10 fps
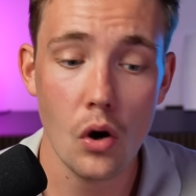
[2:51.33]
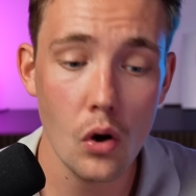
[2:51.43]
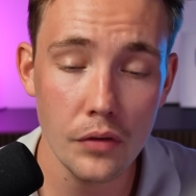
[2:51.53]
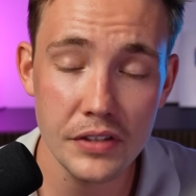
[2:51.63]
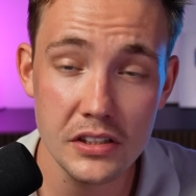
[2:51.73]

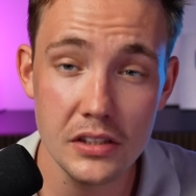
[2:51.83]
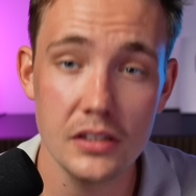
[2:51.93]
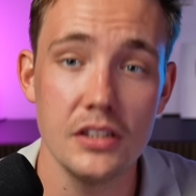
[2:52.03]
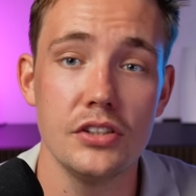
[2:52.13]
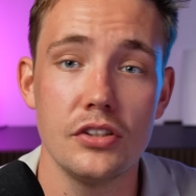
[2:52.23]
all of this
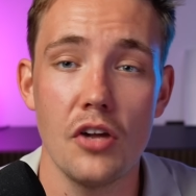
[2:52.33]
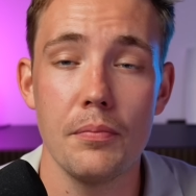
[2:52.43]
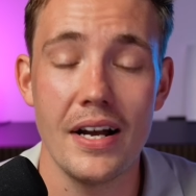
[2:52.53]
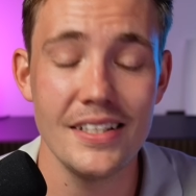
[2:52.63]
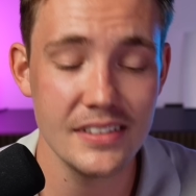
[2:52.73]
here is done
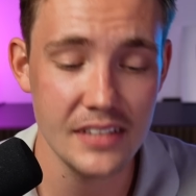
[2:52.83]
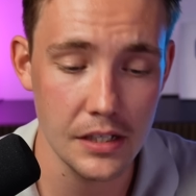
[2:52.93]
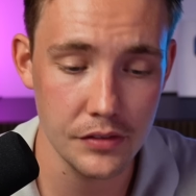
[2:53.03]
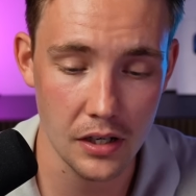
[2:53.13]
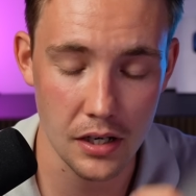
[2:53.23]
by
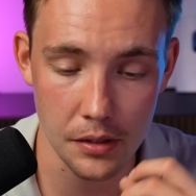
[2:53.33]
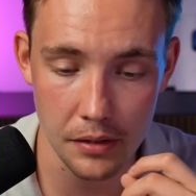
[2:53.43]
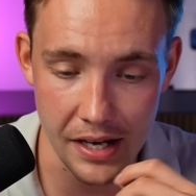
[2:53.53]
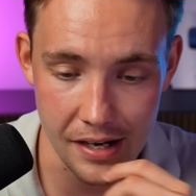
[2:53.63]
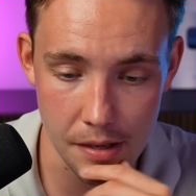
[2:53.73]
state-of-the-art
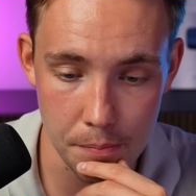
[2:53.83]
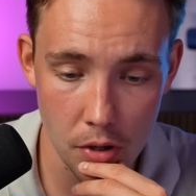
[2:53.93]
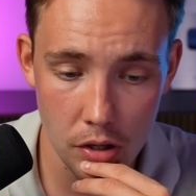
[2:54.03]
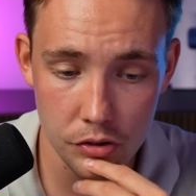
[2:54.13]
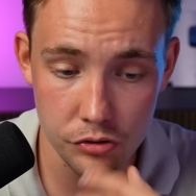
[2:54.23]
A I
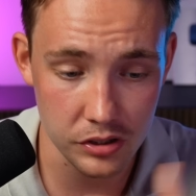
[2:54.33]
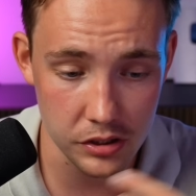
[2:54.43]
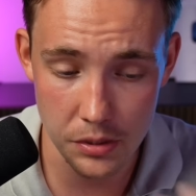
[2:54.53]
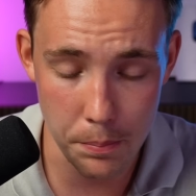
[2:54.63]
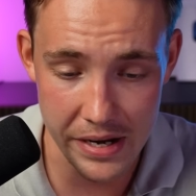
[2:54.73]
model. So this
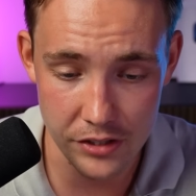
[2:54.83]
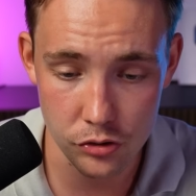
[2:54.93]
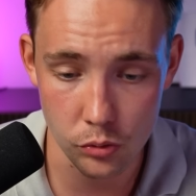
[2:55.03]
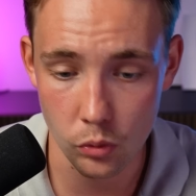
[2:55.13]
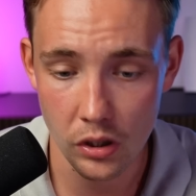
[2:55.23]
is the main
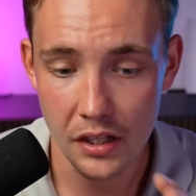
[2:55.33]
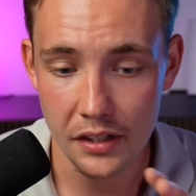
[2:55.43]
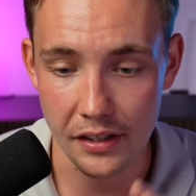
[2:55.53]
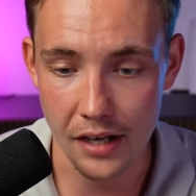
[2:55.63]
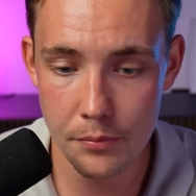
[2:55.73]
tool
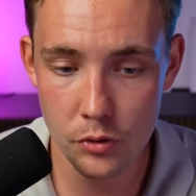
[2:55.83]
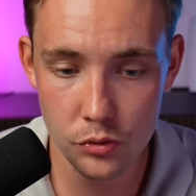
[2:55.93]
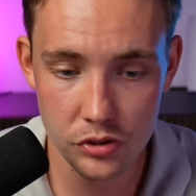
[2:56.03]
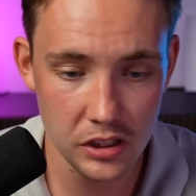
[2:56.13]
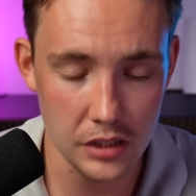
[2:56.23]
that I'm
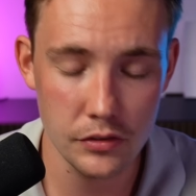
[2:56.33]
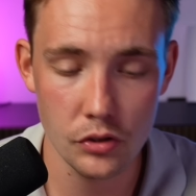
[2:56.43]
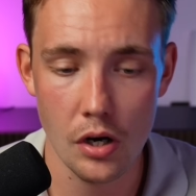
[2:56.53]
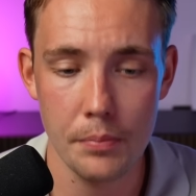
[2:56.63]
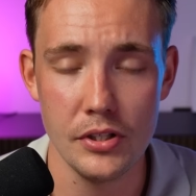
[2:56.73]
using, even
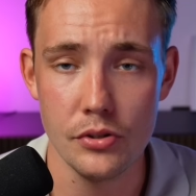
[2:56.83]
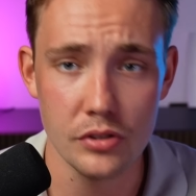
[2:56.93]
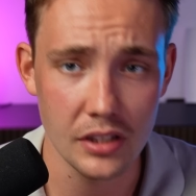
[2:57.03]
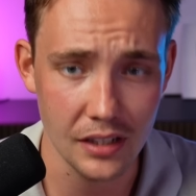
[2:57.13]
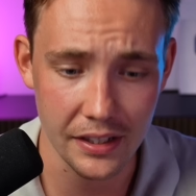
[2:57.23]
though I've been
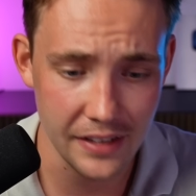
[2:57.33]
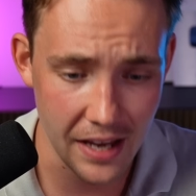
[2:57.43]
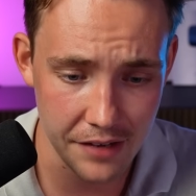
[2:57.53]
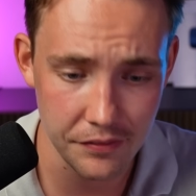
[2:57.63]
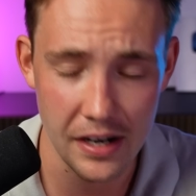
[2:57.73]
using like
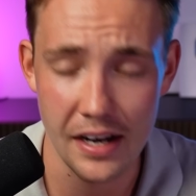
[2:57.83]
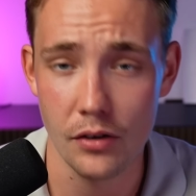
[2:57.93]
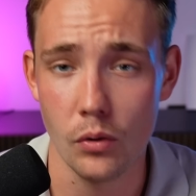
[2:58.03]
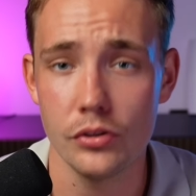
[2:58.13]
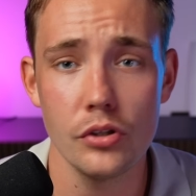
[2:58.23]
Canva and
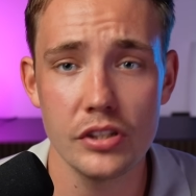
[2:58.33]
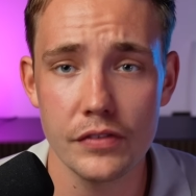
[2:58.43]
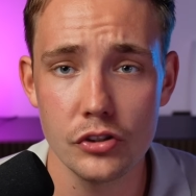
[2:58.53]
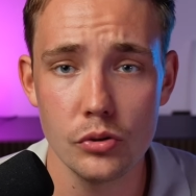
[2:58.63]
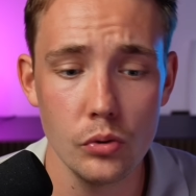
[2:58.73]
all those
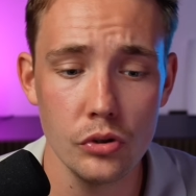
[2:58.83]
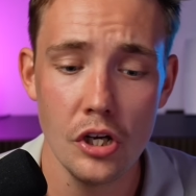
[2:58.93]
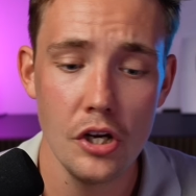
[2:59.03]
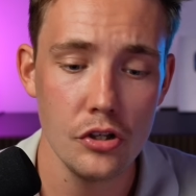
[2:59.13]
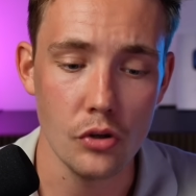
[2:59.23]
different tools.
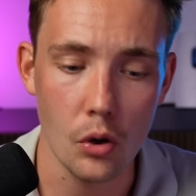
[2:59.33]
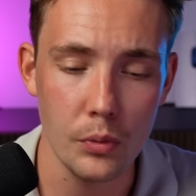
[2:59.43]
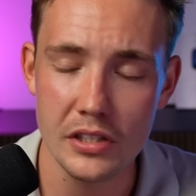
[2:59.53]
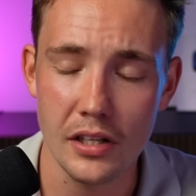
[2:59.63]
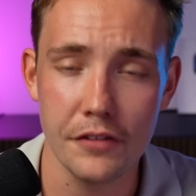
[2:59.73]
You
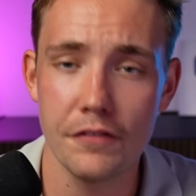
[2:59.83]
always like